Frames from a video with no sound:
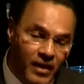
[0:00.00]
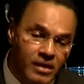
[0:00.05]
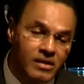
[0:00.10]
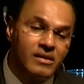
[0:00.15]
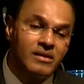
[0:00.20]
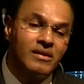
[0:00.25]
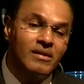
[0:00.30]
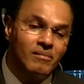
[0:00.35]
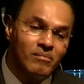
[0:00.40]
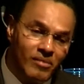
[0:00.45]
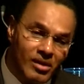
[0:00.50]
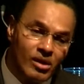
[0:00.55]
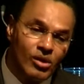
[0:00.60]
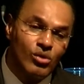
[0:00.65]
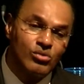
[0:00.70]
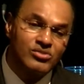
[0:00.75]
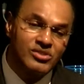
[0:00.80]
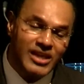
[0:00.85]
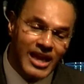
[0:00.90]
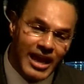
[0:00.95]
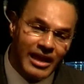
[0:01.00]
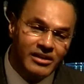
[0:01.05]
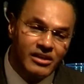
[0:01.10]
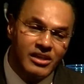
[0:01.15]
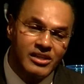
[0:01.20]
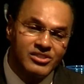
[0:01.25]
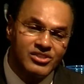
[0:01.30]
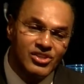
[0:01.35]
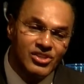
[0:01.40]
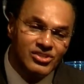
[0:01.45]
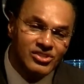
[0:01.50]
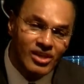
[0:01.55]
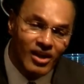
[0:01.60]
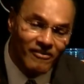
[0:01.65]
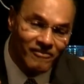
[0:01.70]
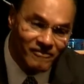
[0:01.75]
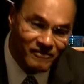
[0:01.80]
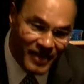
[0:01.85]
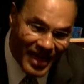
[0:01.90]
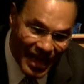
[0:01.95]
fundamental challenges
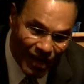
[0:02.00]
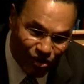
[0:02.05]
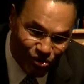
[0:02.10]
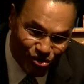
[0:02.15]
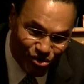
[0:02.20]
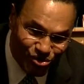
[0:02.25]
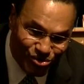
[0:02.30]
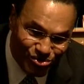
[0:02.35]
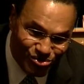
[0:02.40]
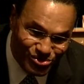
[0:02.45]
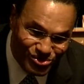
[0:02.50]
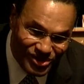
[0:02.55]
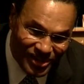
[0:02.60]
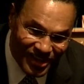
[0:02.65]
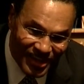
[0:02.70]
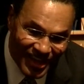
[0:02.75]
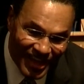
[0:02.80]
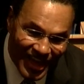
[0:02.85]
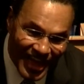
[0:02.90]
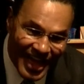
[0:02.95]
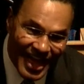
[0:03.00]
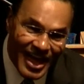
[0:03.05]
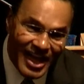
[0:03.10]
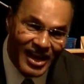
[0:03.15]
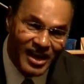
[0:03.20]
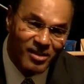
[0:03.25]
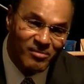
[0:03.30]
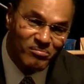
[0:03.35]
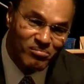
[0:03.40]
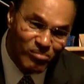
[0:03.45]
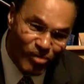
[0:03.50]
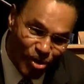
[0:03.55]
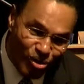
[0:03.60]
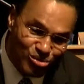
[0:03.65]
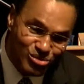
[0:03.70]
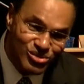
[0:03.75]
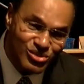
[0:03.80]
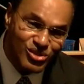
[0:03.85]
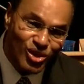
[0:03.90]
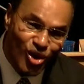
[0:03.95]
of values and in
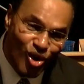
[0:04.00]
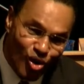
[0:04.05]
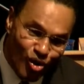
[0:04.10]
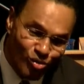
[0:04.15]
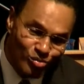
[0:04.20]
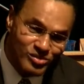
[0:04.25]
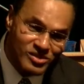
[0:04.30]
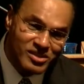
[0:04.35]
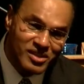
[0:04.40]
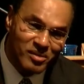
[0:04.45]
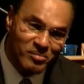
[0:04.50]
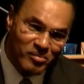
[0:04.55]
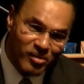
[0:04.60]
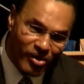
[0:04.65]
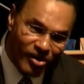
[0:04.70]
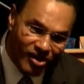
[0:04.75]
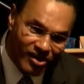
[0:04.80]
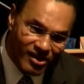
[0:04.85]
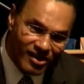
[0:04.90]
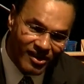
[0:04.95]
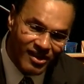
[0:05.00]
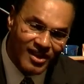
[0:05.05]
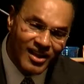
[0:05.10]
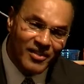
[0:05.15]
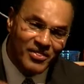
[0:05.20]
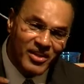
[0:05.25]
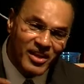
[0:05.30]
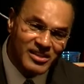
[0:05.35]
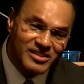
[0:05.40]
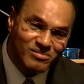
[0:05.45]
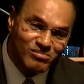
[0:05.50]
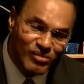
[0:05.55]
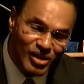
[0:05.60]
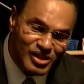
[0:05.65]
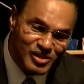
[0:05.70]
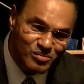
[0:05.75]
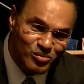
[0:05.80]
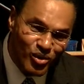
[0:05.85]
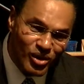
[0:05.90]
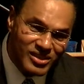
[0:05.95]
most homes in America, there's
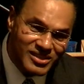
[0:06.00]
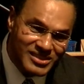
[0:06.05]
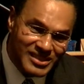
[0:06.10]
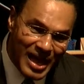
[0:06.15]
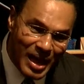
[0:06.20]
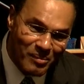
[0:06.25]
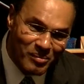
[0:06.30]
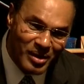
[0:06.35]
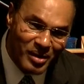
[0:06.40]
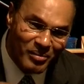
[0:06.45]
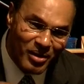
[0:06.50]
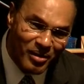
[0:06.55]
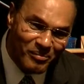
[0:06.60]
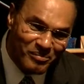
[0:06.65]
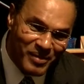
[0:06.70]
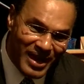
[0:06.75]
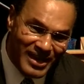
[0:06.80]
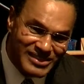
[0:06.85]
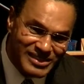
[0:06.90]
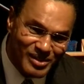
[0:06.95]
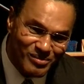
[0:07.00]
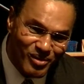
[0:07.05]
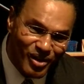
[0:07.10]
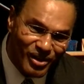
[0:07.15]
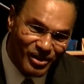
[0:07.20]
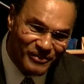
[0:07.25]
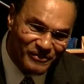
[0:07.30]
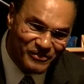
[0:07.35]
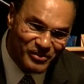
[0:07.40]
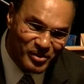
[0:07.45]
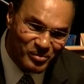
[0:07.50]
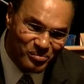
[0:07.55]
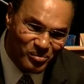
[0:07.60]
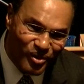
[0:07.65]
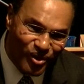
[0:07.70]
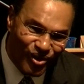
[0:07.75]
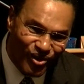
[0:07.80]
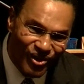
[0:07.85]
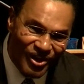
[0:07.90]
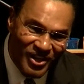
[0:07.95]
much more excitement about basketball and
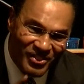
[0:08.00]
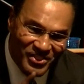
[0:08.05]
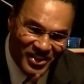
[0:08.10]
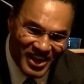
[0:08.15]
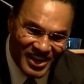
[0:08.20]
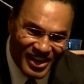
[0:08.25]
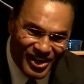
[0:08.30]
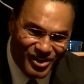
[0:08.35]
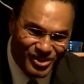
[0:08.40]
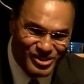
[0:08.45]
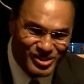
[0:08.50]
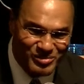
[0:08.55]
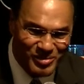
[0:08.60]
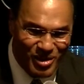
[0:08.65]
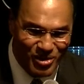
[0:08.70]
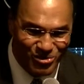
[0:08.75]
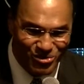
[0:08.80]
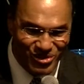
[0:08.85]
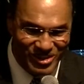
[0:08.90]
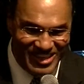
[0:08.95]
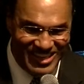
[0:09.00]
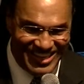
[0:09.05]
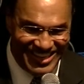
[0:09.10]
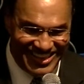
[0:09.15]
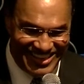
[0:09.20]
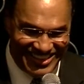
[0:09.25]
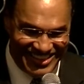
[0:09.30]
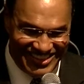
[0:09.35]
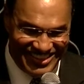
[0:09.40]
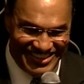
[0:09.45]
football than there is about reading.